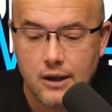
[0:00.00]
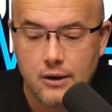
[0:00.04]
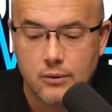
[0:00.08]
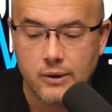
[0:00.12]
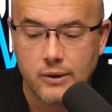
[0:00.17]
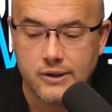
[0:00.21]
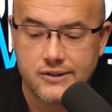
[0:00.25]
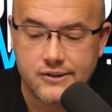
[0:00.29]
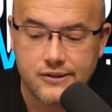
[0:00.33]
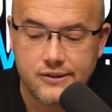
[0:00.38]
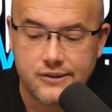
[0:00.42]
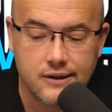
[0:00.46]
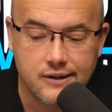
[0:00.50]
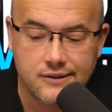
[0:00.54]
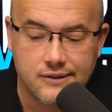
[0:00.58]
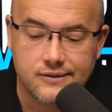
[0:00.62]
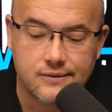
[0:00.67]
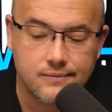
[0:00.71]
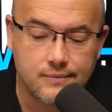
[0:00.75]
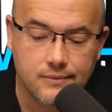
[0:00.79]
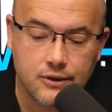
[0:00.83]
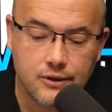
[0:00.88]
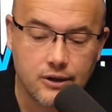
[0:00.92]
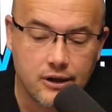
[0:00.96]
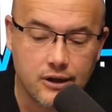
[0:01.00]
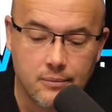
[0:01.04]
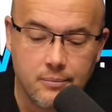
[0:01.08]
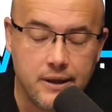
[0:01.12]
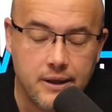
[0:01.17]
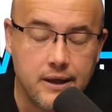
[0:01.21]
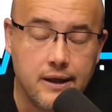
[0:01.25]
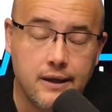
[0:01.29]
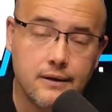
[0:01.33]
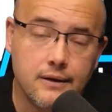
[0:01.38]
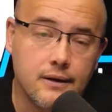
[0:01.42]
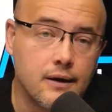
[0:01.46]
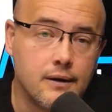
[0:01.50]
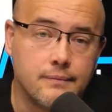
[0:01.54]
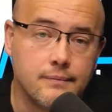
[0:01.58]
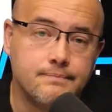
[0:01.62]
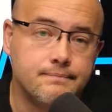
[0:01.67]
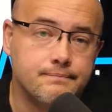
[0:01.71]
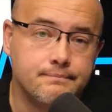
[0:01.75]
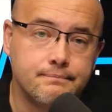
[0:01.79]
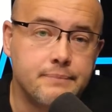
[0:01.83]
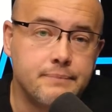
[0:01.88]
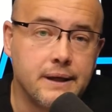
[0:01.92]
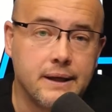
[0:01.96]
which is going to be a
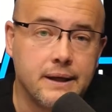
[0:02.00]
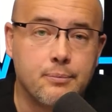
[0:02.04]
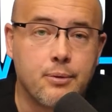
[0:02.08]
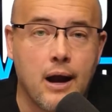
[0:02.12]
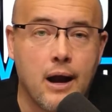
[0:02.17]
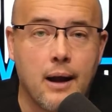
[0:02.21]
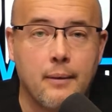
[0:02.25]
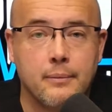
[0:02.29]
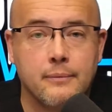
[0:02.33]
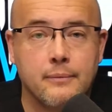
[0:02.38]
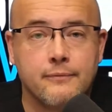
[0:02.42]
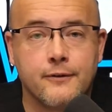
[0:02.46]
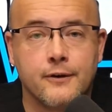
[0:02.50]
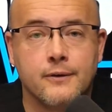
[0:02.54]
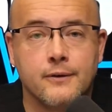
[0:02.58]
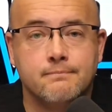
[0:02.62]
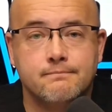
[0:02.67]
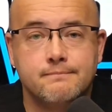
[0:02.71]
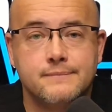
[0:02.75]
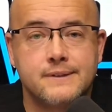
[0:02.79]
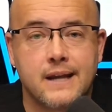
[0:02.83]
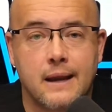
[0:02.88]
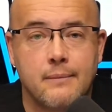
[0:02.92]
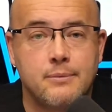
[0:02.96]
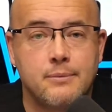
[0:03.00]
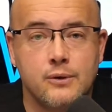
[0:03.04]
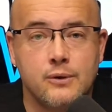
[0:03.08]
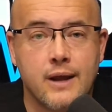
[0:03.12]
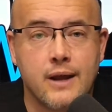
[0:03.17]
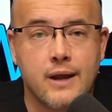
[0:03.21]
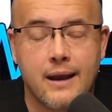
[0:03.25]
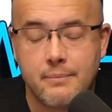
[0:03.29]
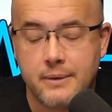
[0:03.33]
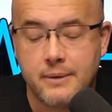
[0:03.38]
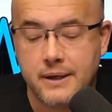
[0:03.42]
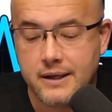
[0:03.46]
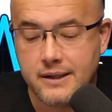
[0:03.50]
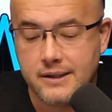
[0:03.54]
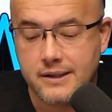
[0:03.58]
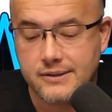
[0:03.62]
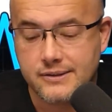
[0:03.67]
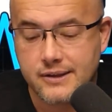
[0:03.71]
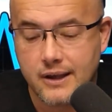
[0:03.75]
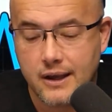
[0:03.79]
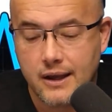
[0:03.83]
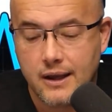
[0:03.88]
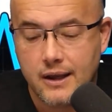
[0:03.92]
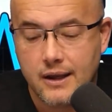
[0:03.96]
big problem for type 2
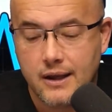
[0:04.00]
diabetes.